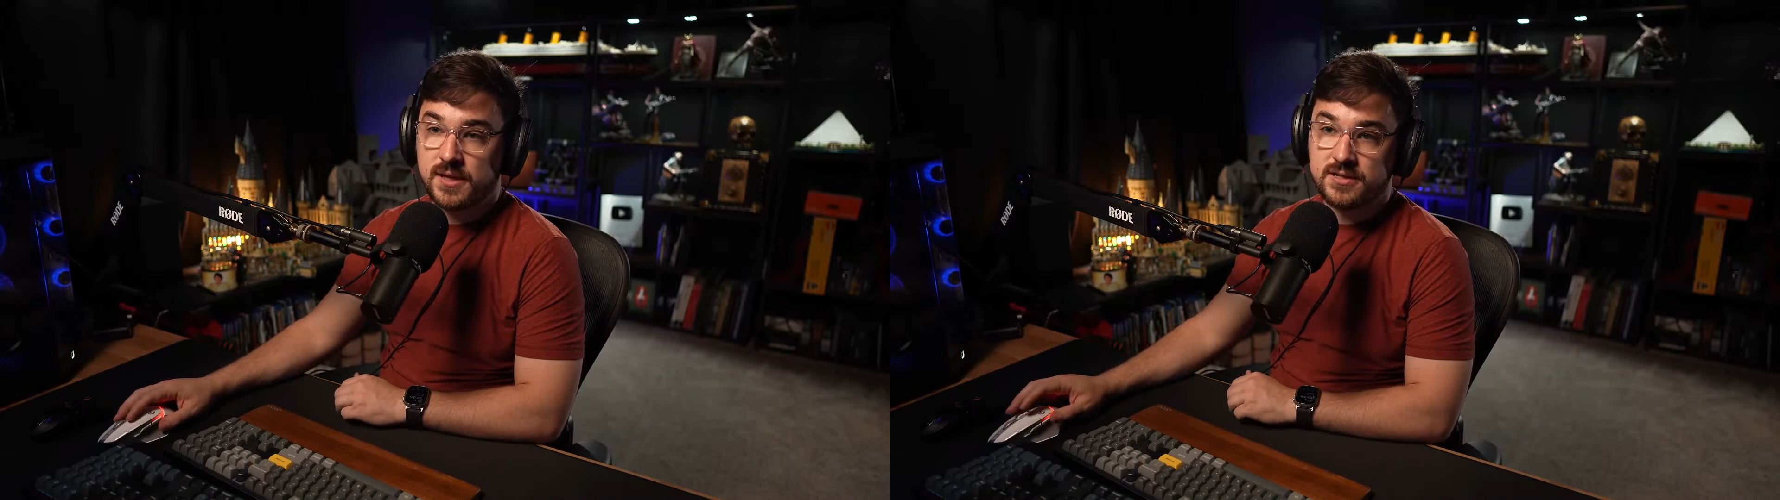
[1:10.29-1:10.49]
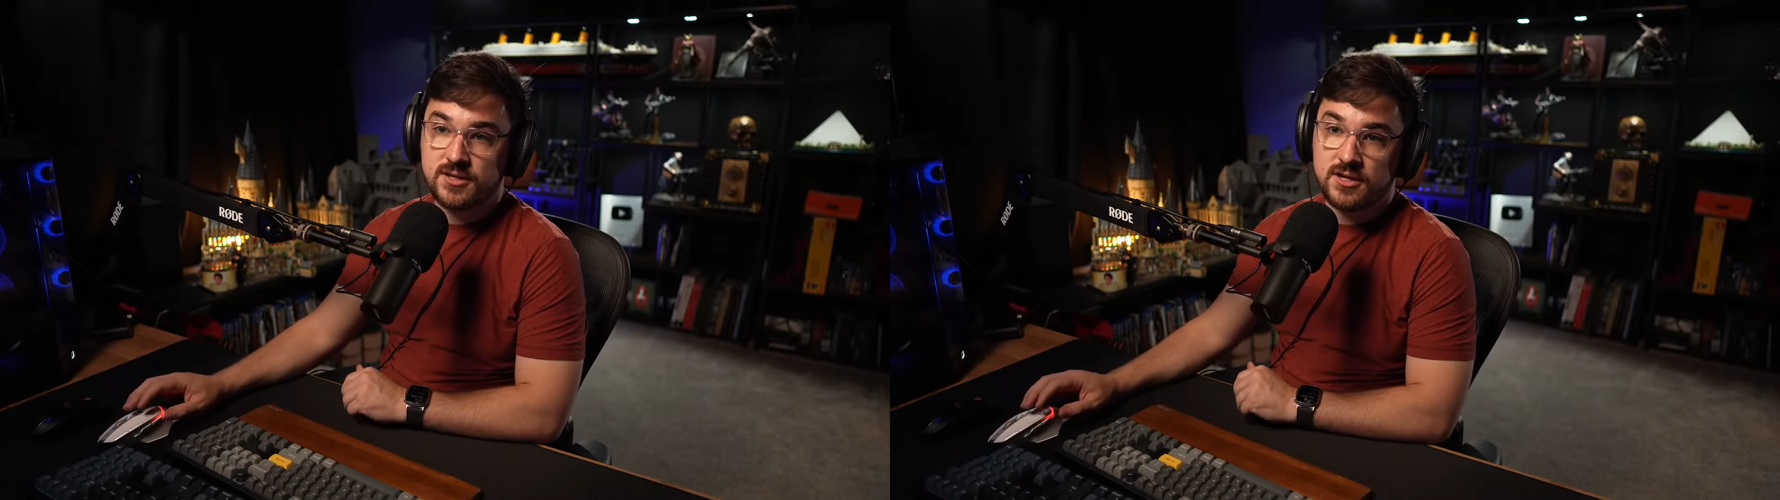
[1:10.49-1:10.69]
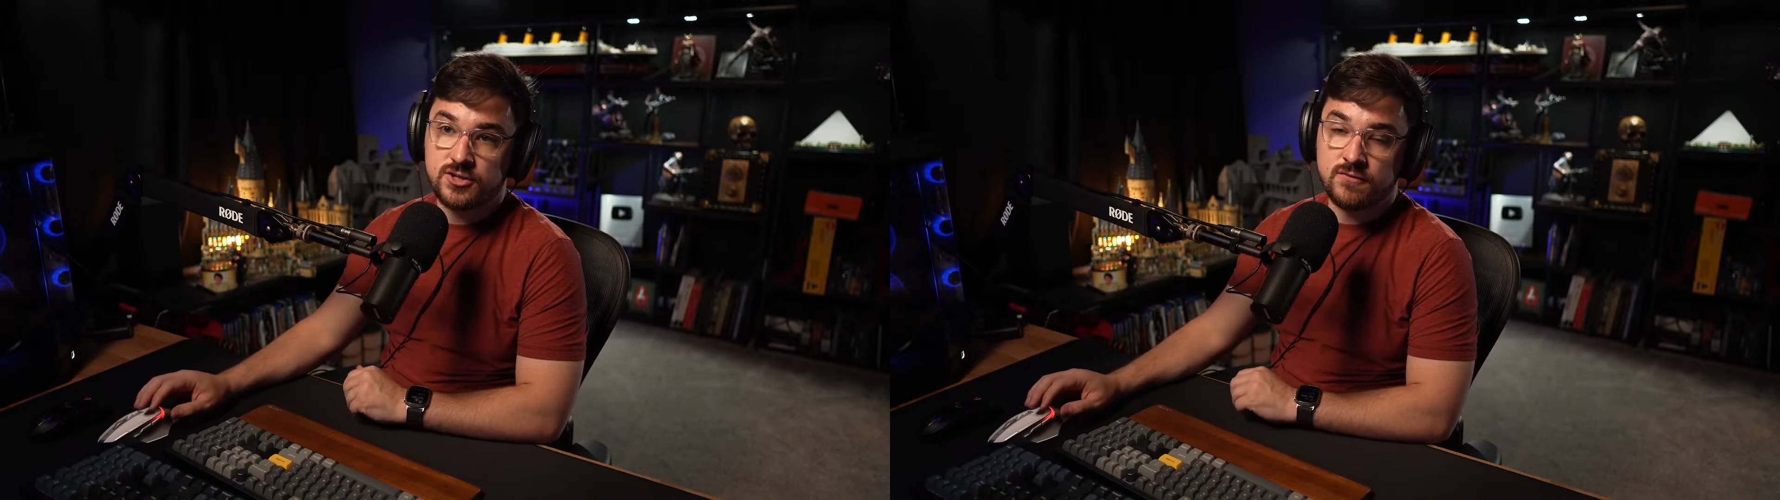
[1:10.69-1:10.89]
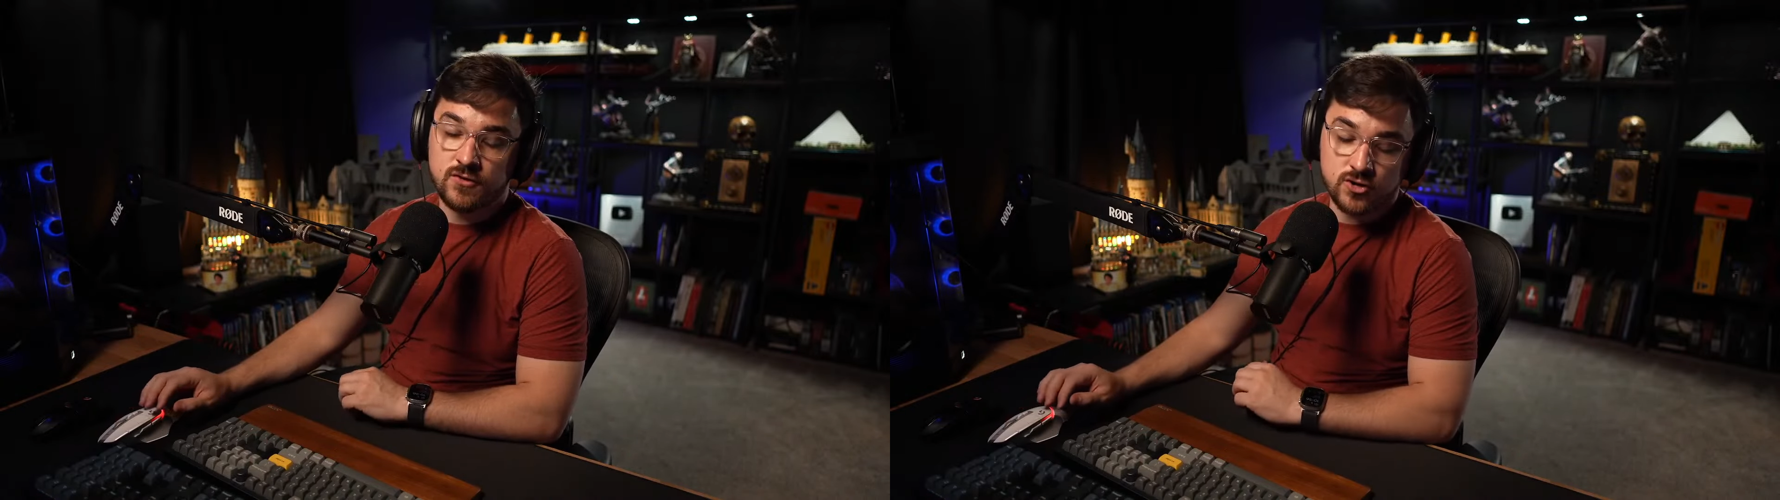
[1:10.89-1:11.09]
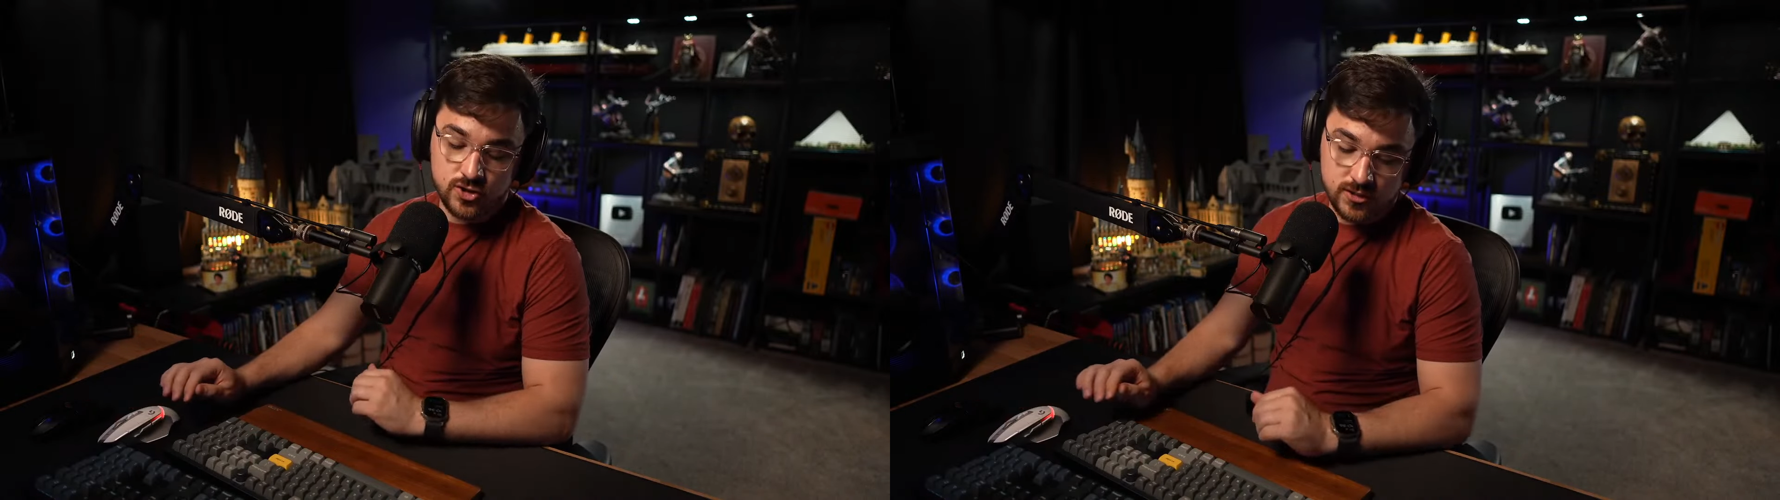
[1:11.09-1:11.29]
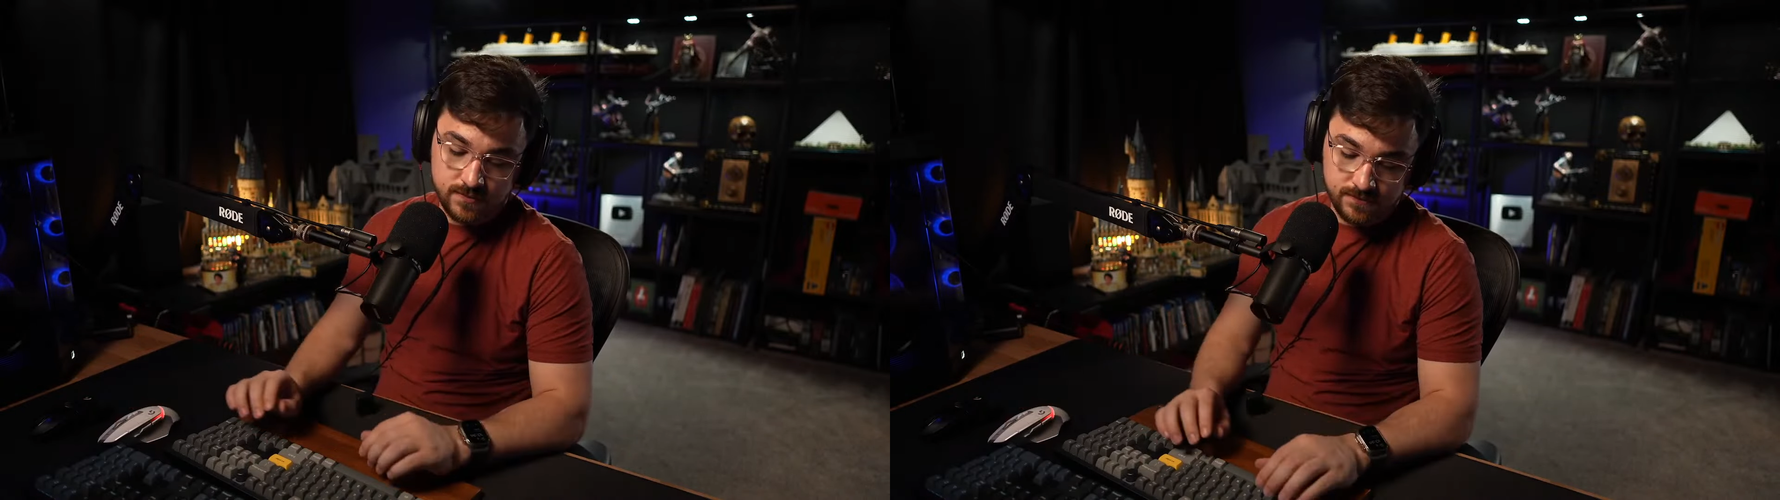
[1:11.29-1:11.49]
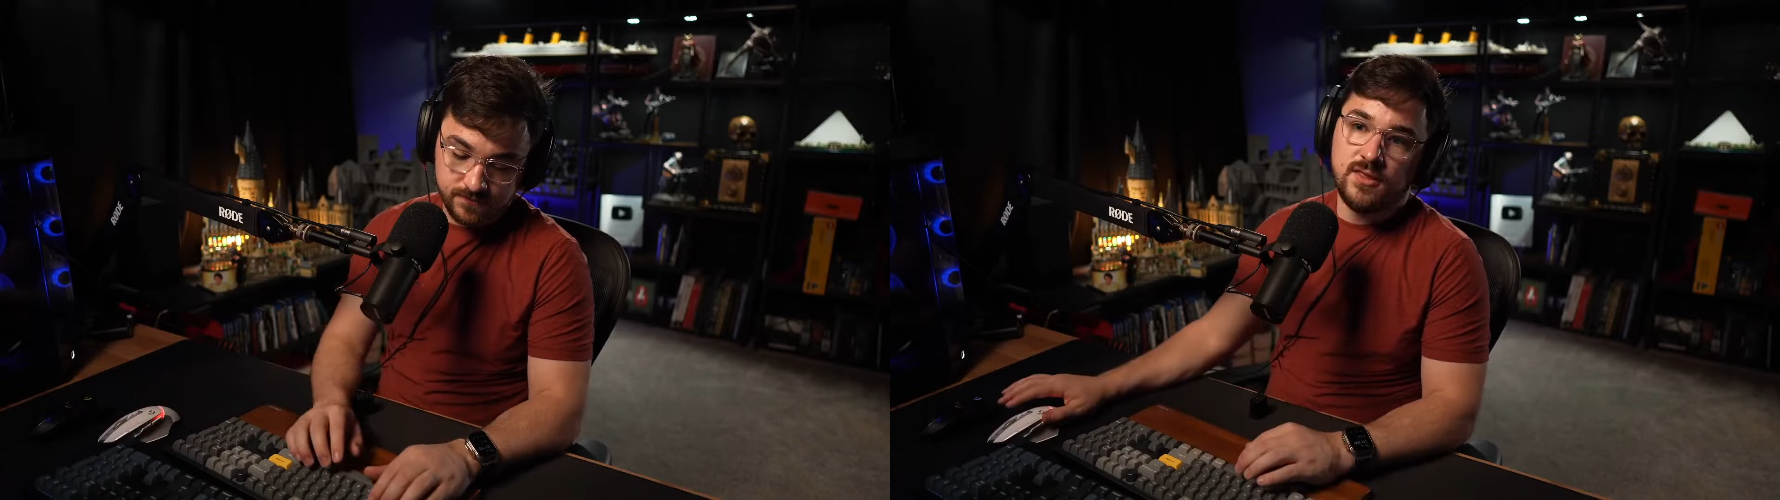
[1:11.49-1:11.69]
PlayStation version?